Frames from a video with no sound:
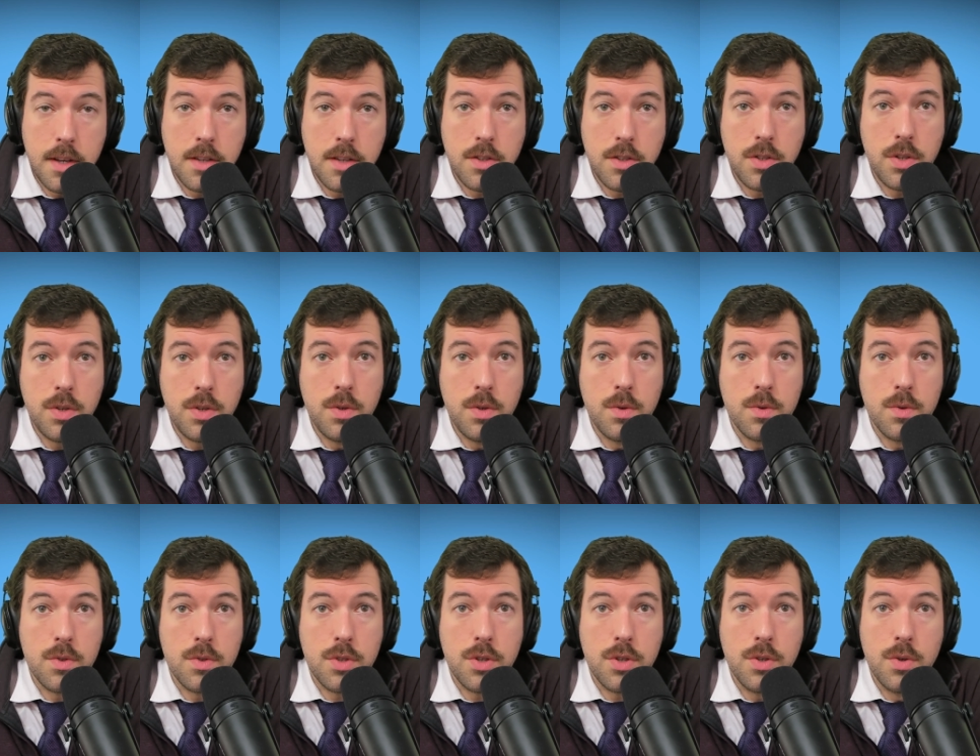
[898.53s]

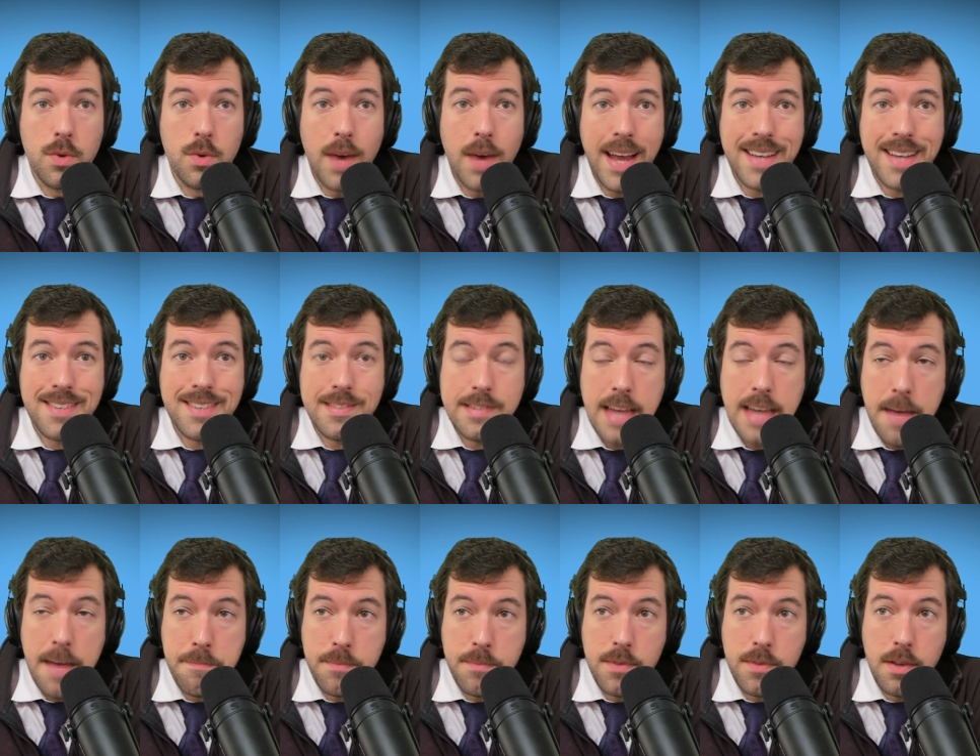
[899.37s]
to
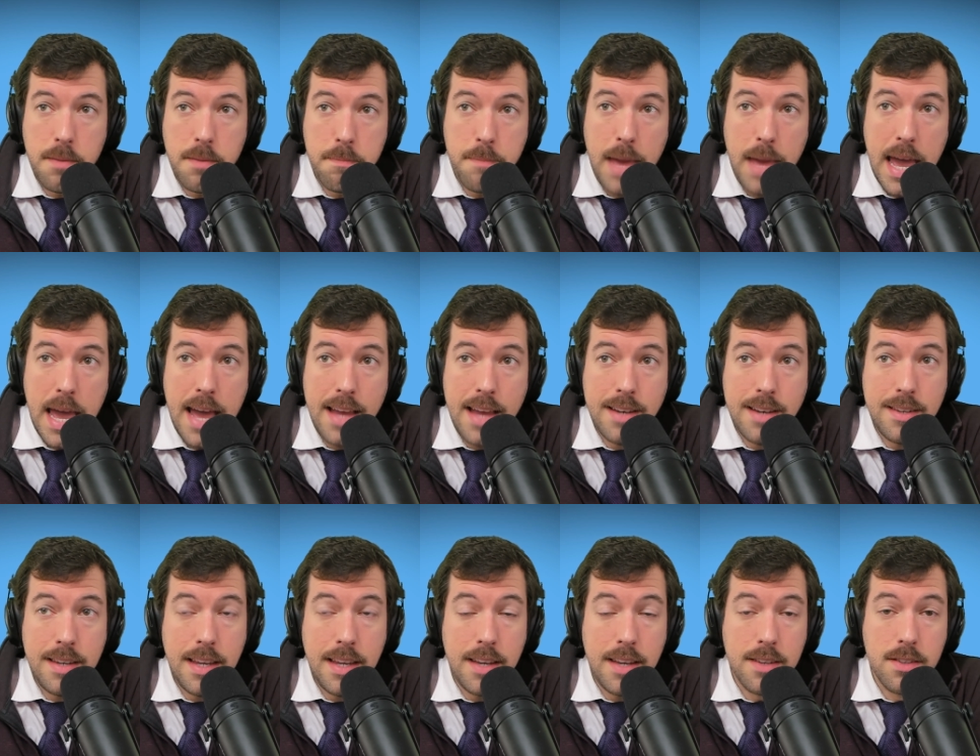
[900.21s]
accept bad
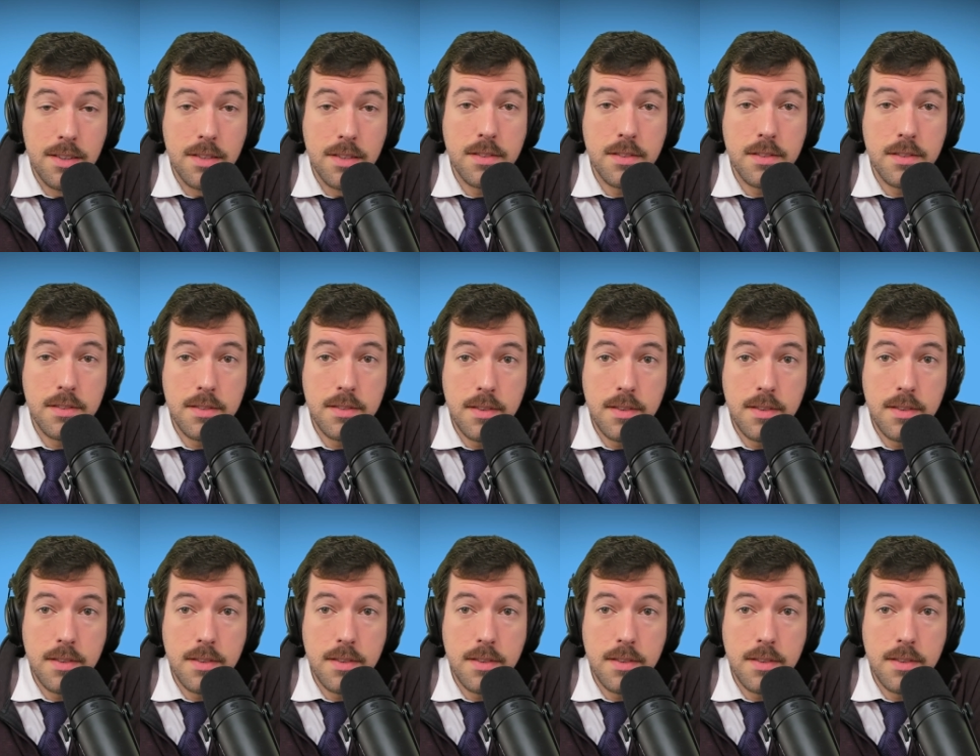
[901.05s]
deals,